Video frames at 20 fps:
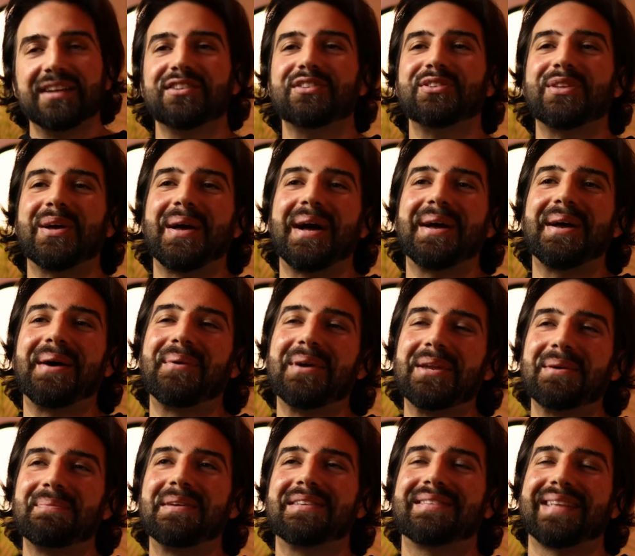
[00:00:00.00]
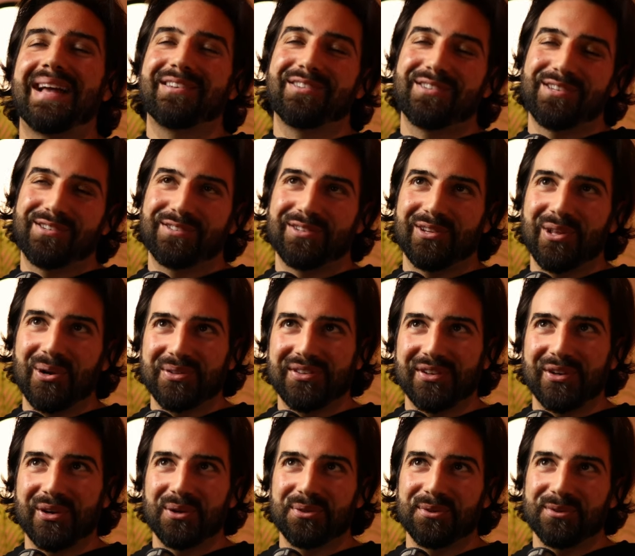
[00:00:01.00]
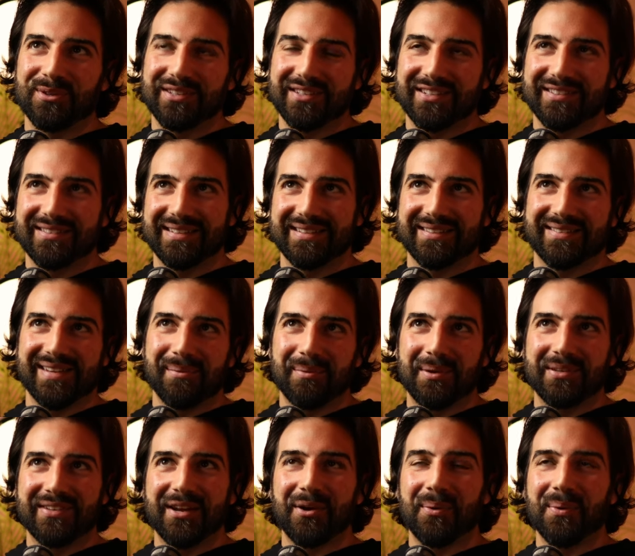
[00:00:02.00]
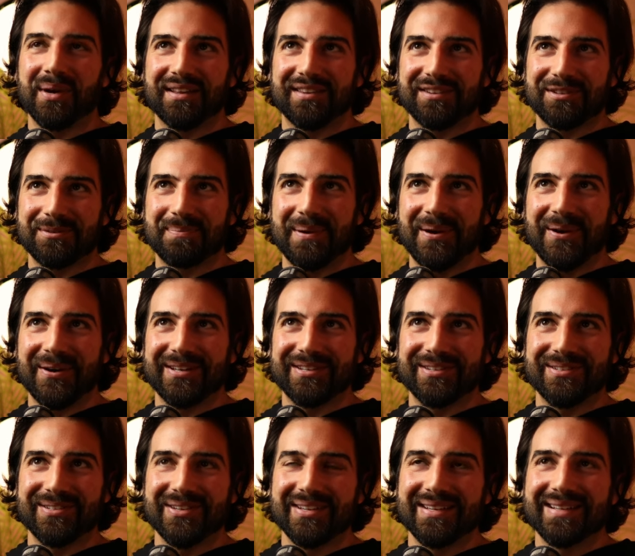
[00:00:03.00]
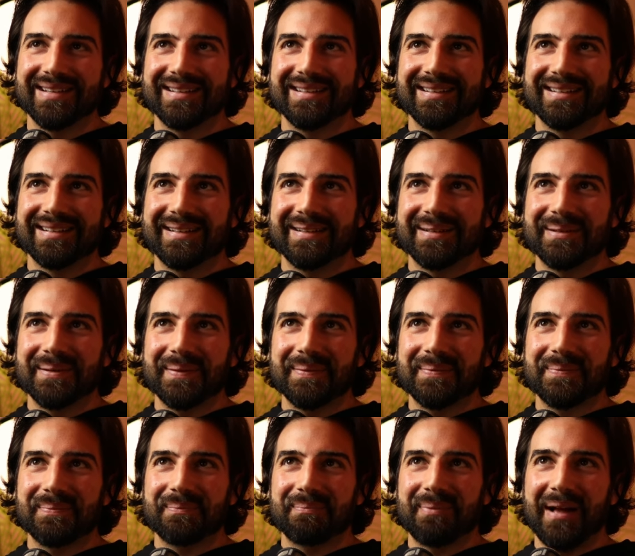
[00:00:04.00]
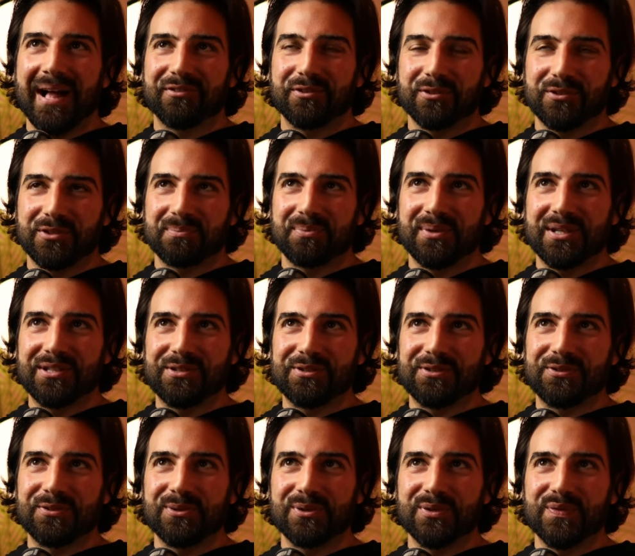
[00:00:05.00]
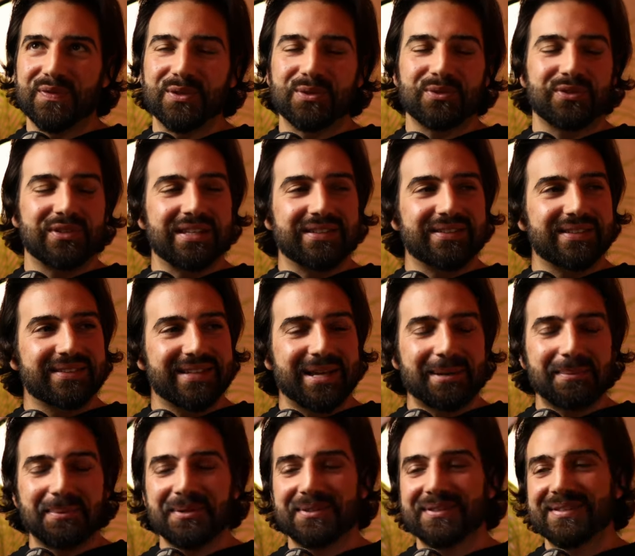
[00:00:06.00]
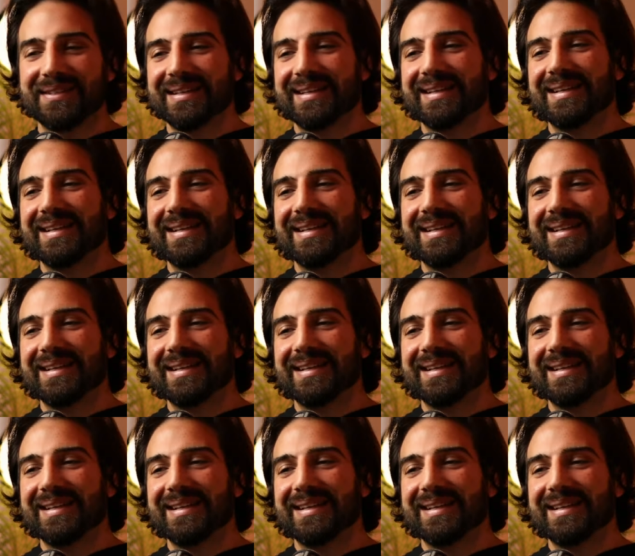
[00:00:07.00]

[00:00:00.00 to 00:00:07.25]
I just, I, I want to be actually slow to go through these, these examples because I don't want to disparage pastors and preachers who have used these examples.